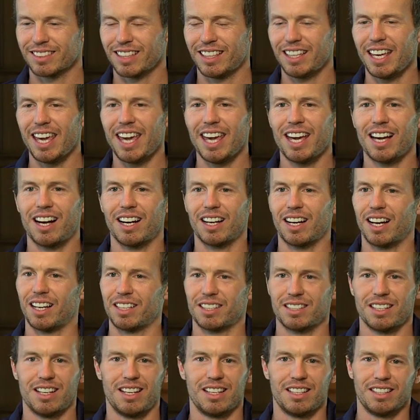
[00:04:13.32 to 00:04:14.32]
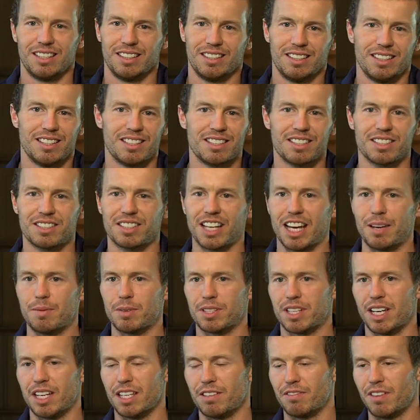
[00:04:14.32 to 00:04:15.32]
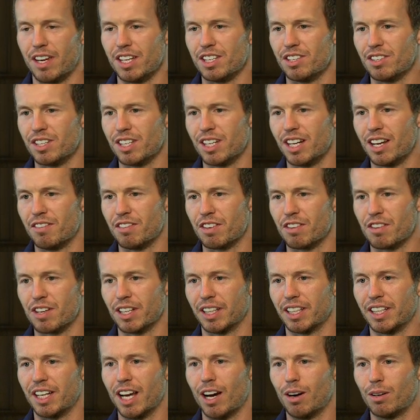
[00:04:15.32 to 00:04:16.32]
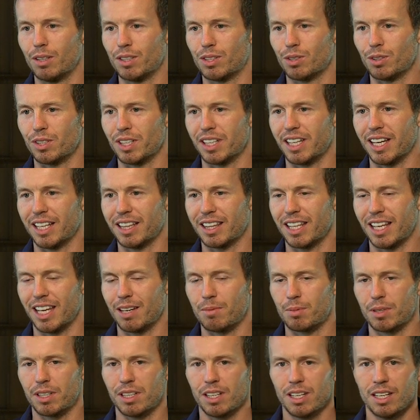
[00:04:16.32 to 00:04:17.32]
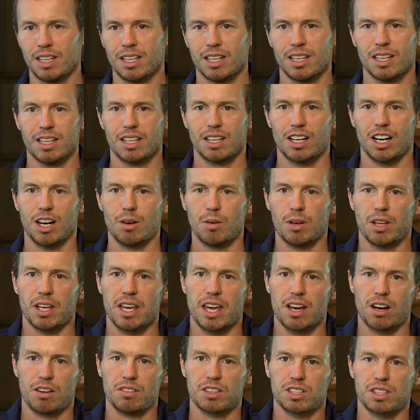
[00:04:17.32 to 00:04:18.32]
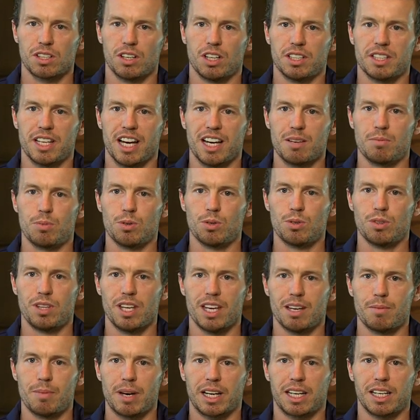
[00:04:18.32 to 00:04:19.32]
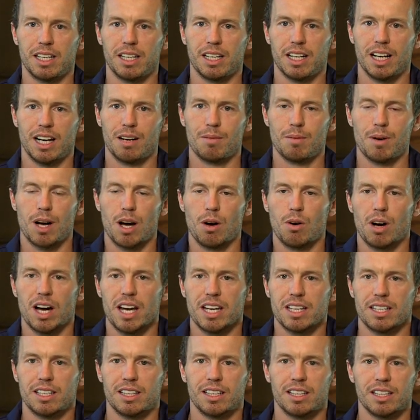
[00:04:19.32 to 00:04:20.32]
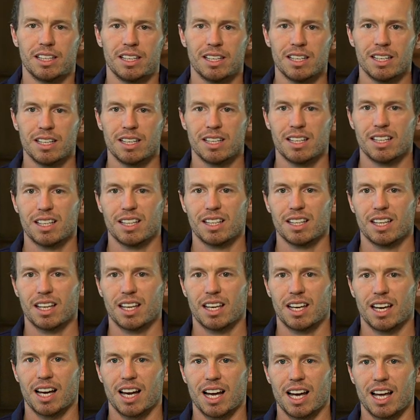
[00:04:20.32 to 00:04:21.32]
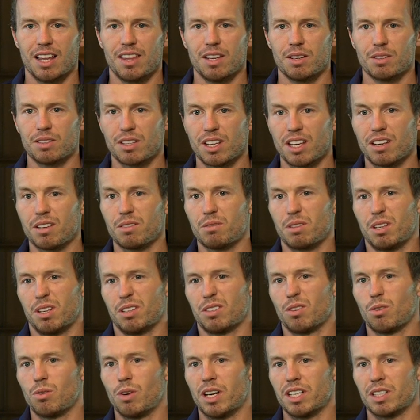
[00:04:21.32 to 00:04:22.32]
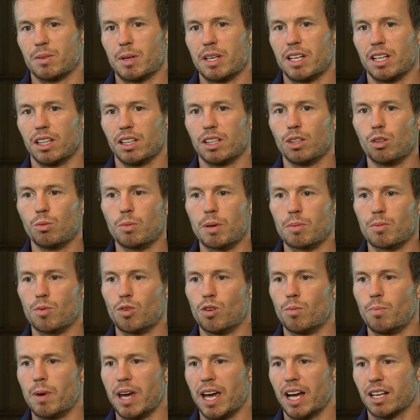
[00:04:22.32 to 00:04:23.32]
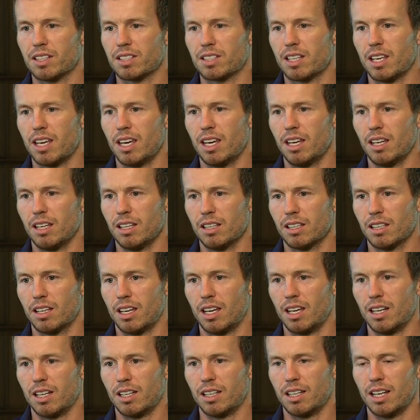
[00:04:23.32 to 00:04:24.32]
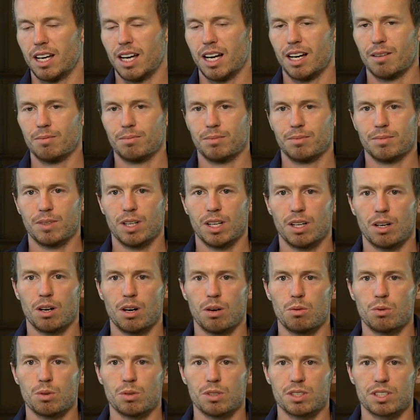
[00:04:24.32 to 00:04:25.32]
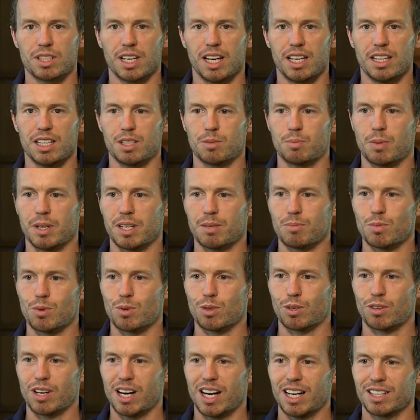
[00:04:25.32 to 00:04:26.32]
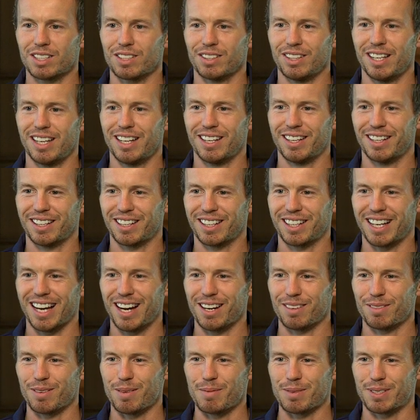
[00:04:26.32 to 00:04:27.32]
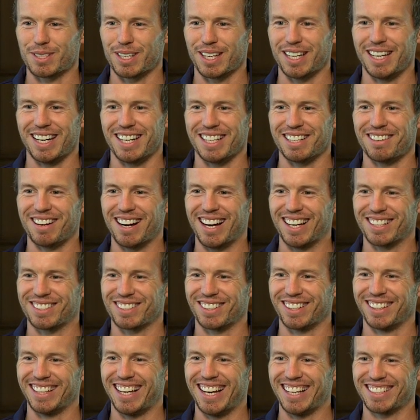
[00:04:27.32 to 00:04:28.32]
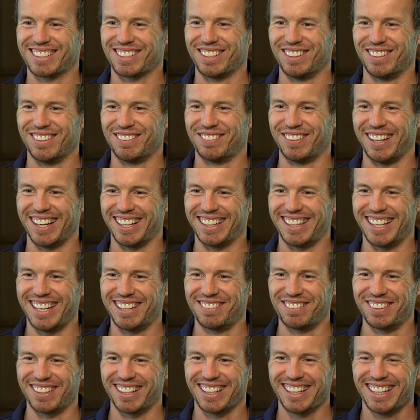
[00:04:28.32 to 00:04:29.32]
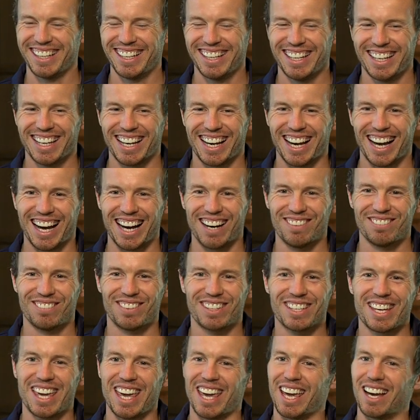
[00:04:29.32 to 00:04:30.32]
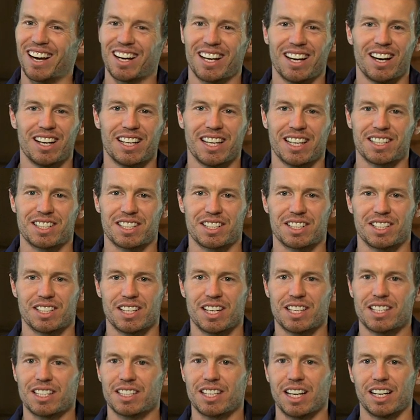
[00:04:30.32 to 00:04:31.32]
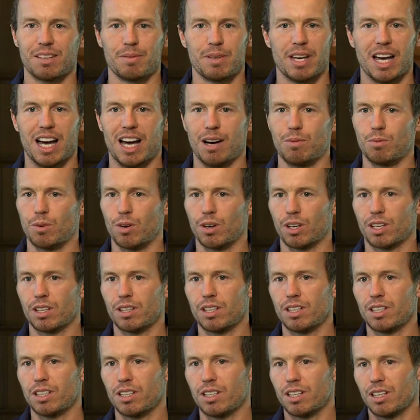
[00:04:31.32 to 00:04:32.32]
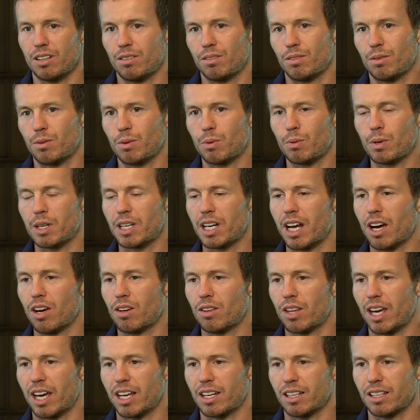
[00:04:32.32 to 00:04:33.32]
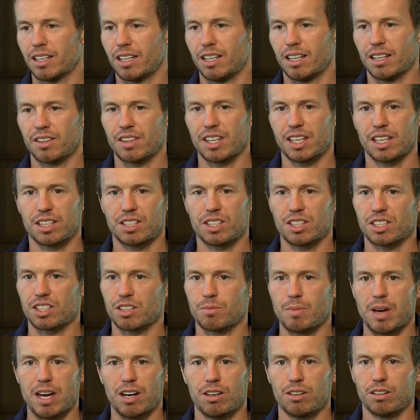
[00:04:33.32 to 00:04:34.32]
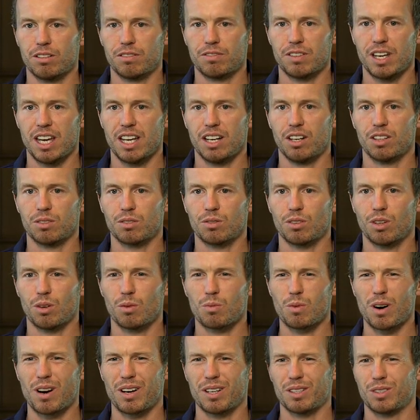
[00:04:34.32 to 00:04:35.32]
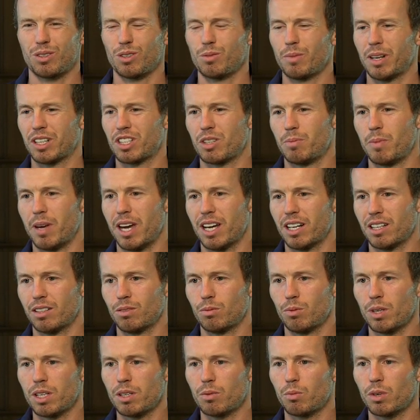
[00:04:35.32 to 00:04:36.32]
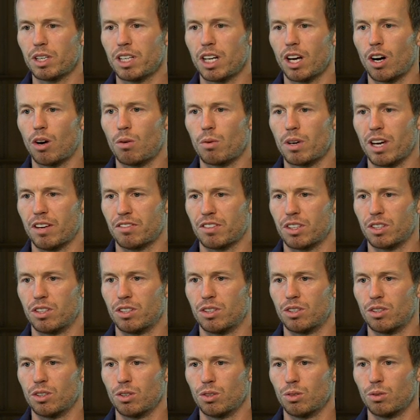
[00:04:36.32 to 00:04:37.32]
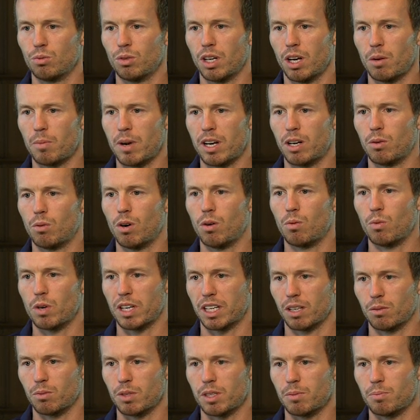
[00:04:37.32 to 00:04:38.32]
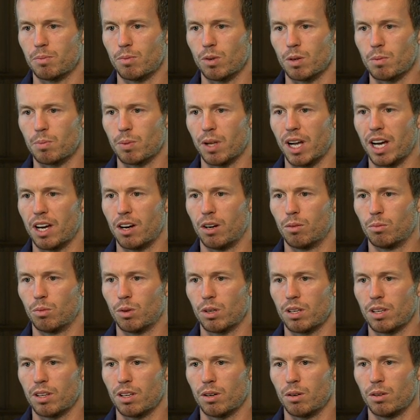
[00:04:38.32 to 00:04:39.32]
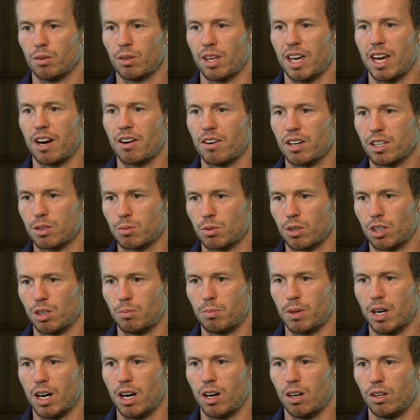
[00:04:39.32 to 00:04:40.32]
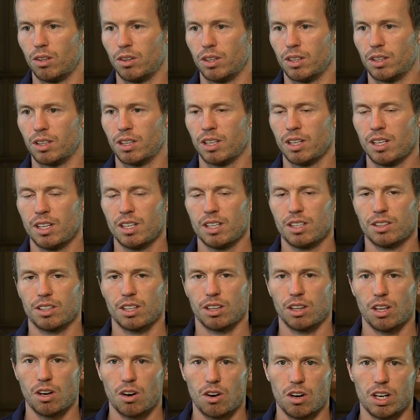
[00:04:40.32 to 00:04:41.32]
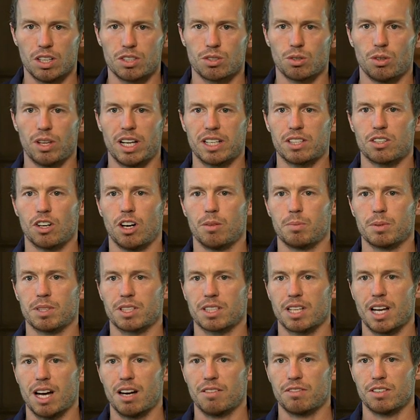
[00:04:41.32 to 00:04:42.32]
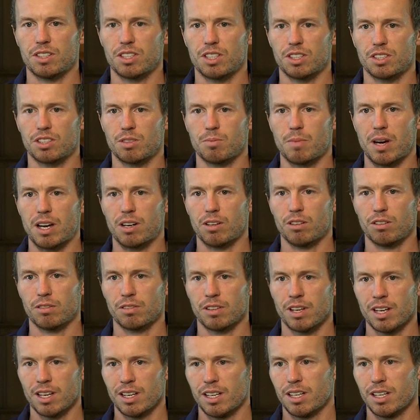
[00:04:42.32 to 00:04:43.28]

Yeah, I guess so. Same as any venue, you never really know until you get there. But I, oh, yeah, obviously I debuted there back in um, 08 and uh, there, there, there's always been a little bit more bounce there, and um, I, I, wouldn't say there's been more grass on there. I can't remember seeing any grass on it last time I played there, but um, yeah, I, I, guess it's, it's going to be hard work, and we know that. And I think it's just a matter of yeah, not, not worrying too much about it. We, we know what we have to do, no matter what wicket we, we play on, what, the, the areas we've got to bowl, the, the lines, all that type of stuff. It's just a matter of